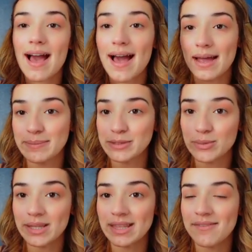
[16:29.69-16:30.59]
I
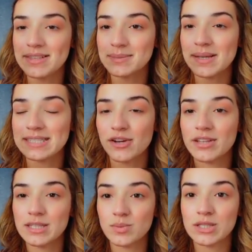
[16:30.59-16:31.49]
absolutely love this mascara.
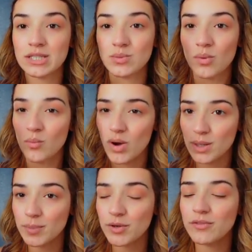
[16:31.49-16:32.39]
This one is
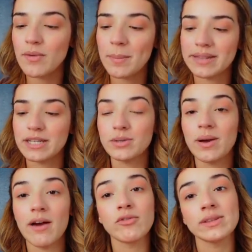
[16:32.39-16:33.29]
waterproof, but they do
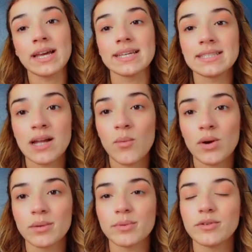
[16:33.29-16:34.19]
have one that is not
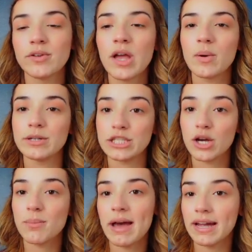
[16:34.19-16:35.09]
waterproof, which I
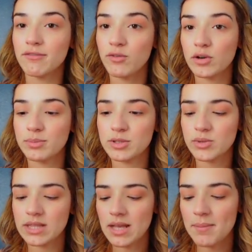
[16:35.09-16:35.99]
go back and forth
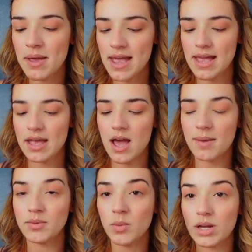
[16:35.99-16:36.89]
between them.
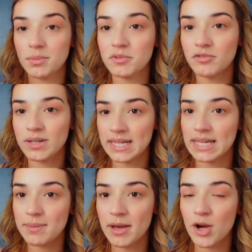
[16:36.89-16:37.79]
The waterproof one I
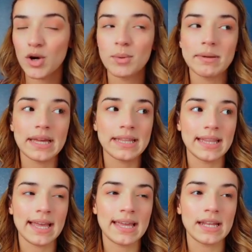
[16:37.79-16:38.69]
keep at home, and
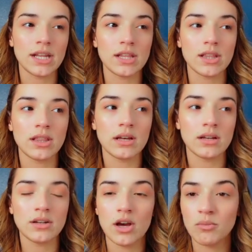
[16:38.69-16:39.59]
then
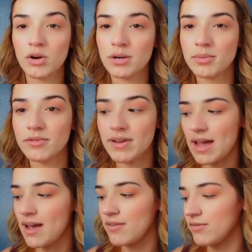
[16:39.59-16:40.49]
the non-waterproof I
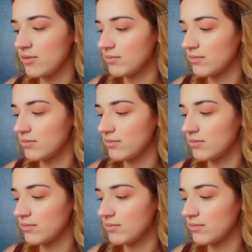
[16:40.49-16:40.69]
have